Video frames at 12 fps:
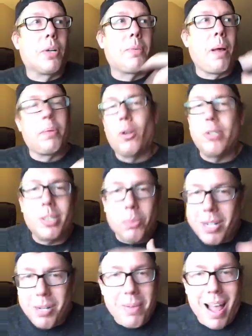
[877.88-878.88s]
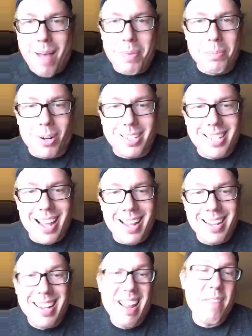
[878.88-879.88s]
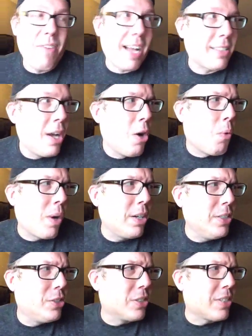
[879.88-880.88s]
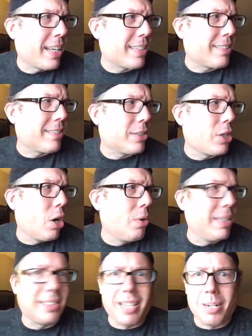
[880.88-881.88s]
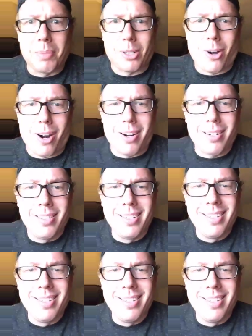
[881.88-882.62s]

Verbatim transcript: wish them happy, no, just wish them a happy birthday. In fact, why don't you just like go and send them a card?